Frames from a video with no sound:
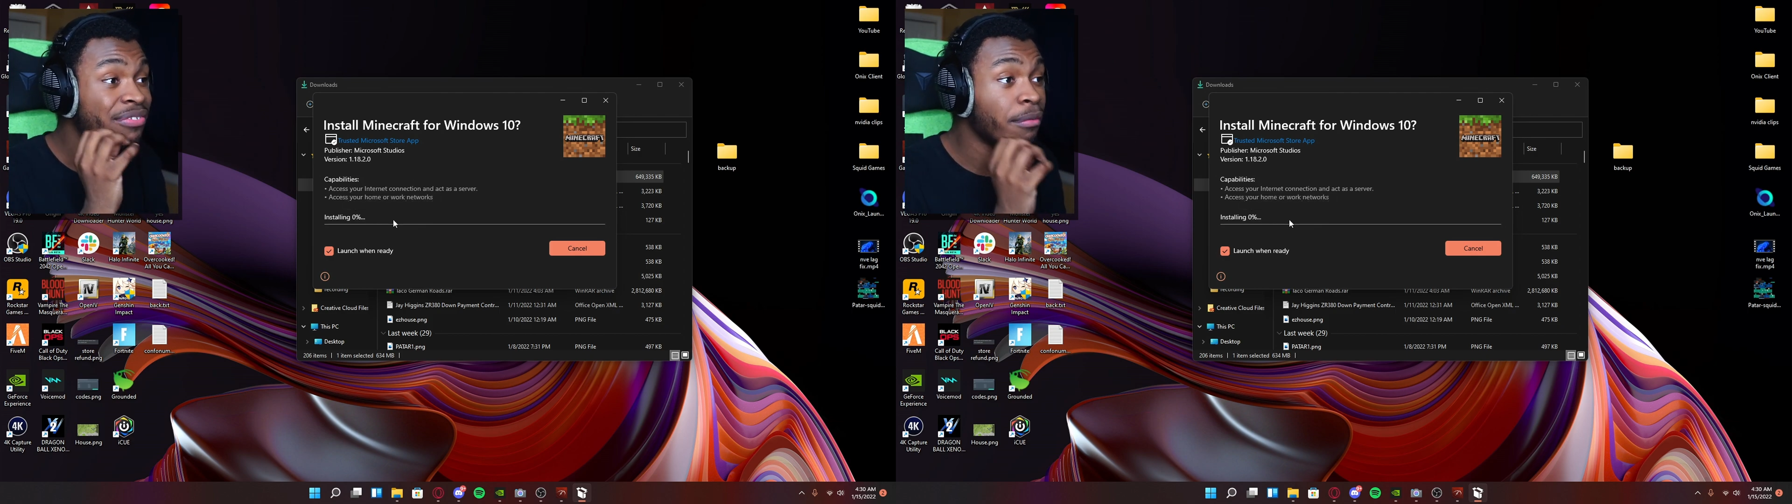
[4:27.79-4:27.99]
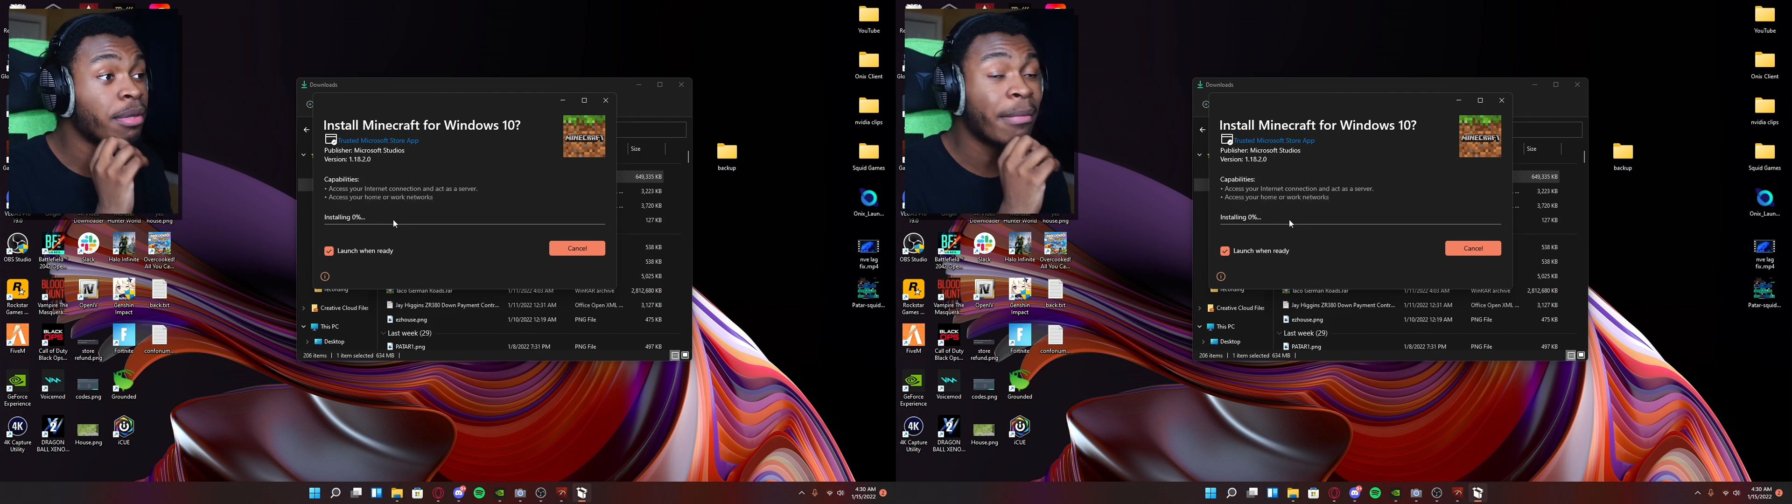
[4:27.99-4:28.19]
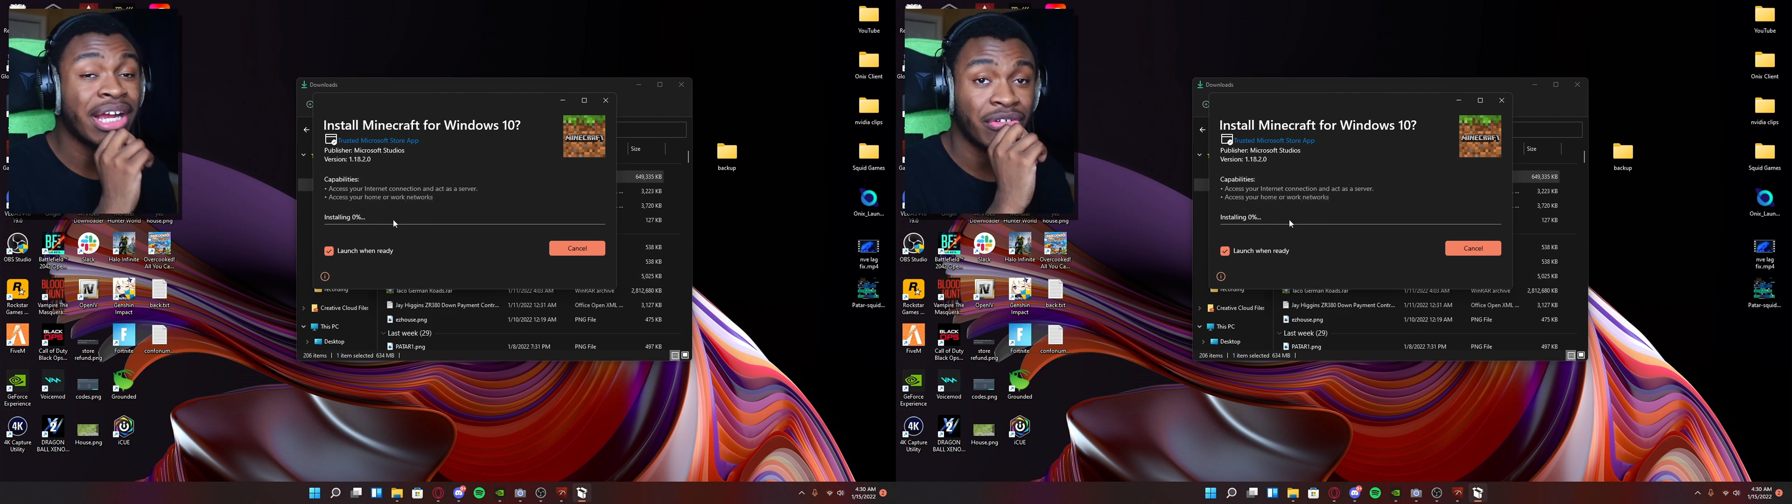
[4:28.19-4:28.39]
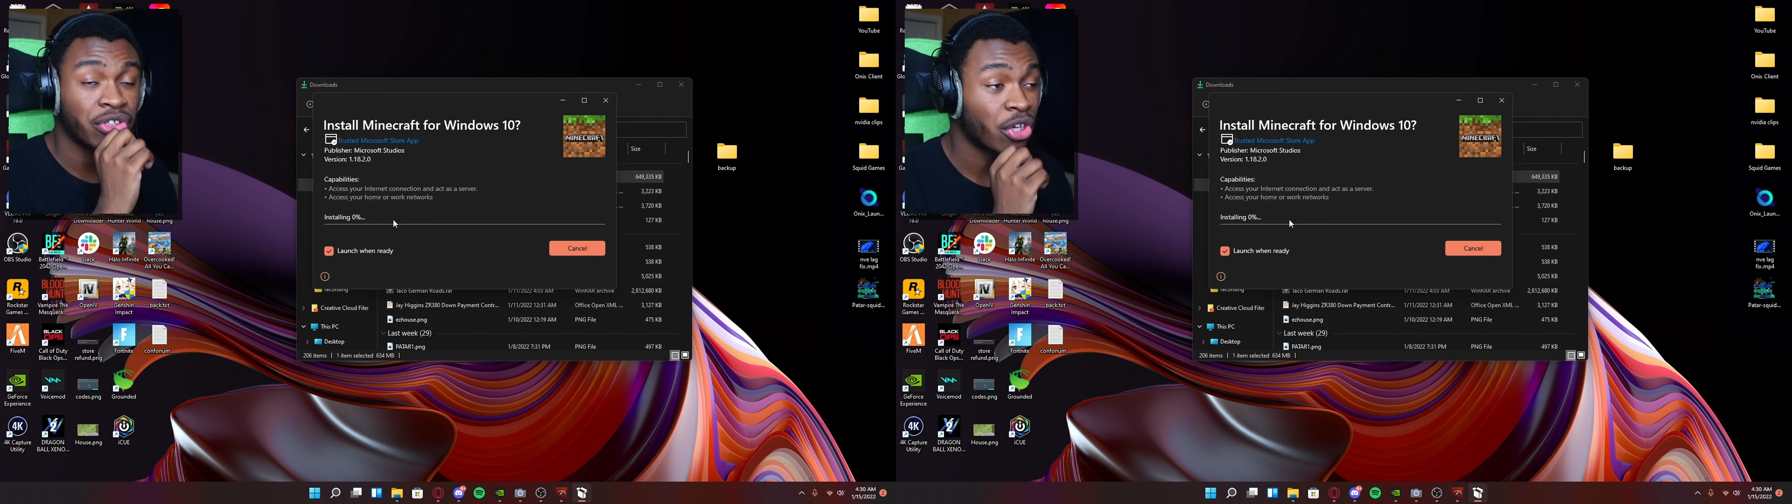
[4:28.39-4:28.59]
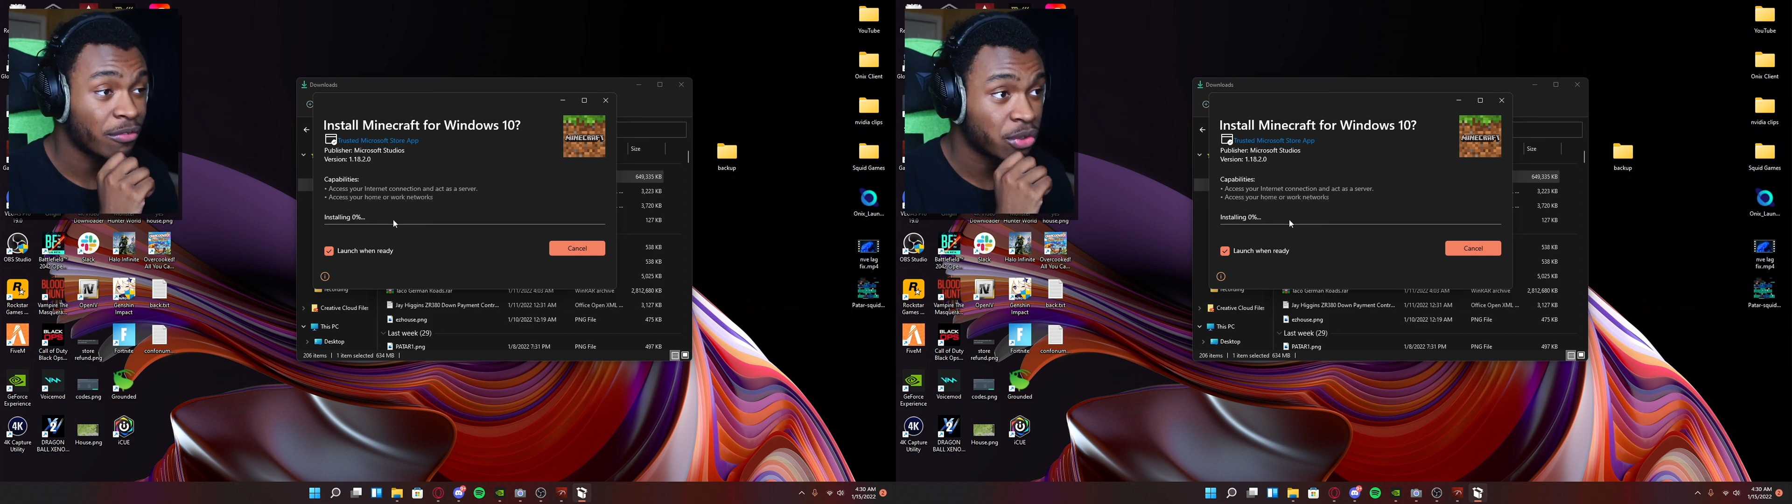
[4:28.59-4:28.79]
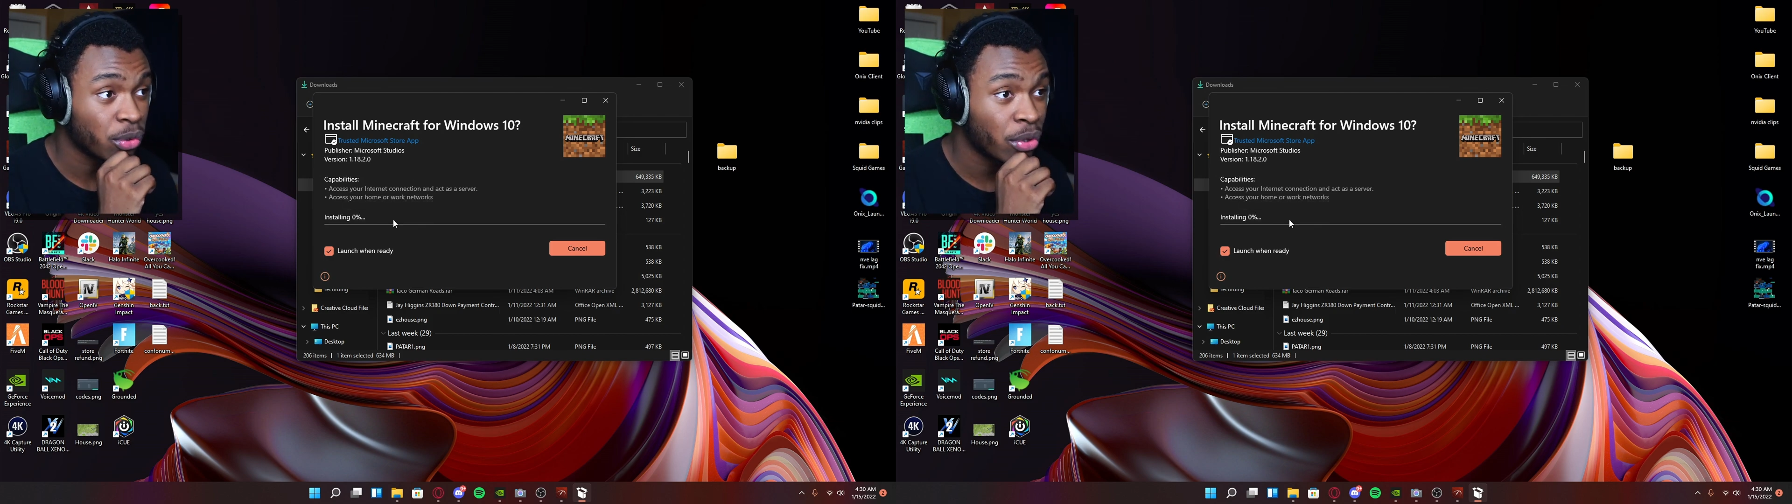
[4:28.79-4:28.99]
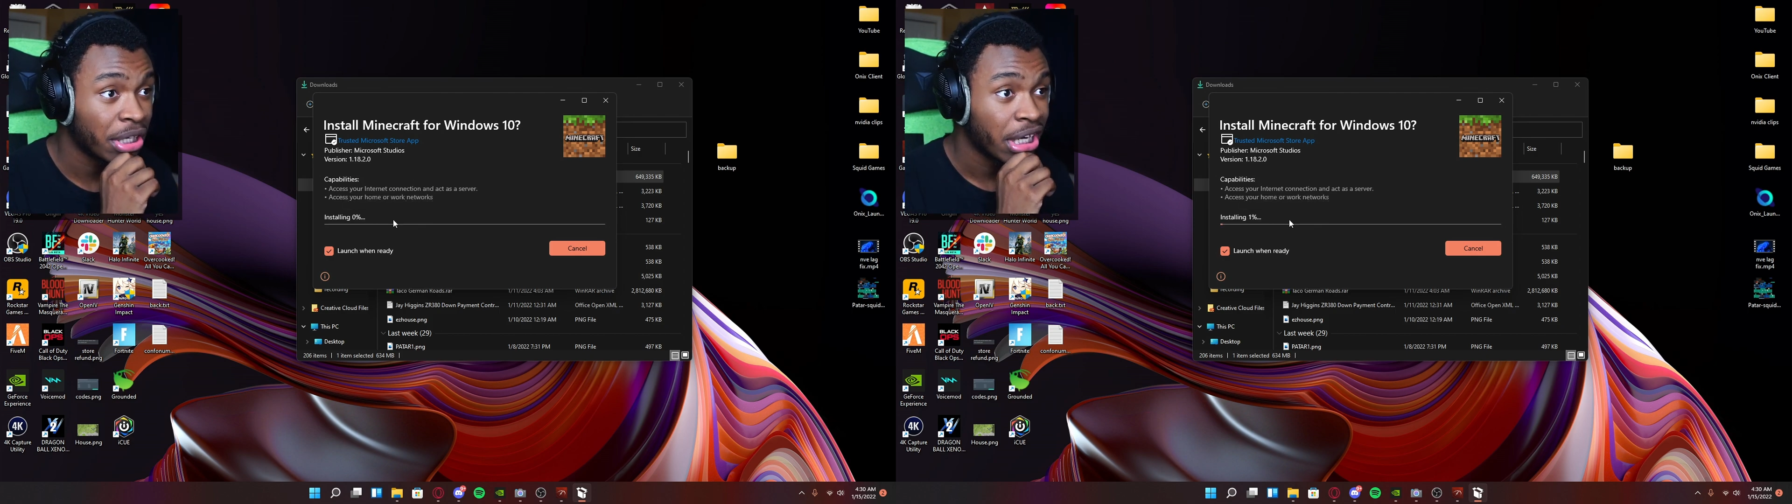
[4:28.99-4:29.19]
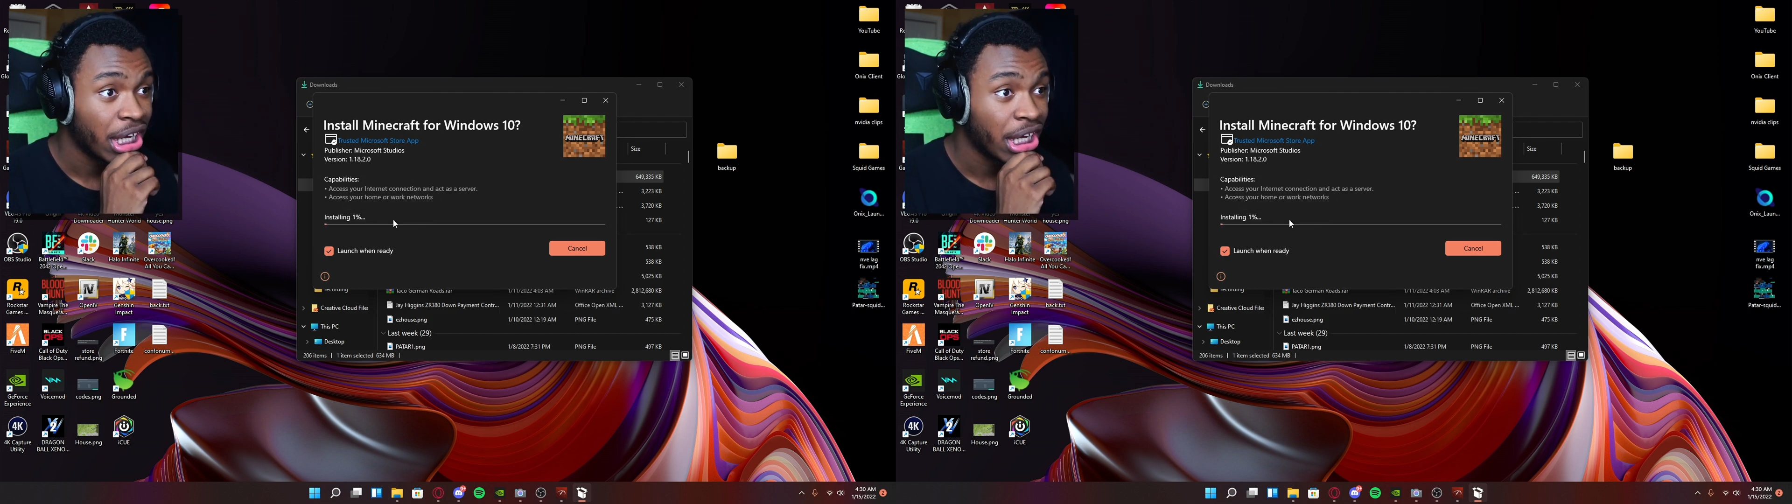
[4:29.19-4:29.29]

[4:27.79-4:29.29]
from the Microsoft store.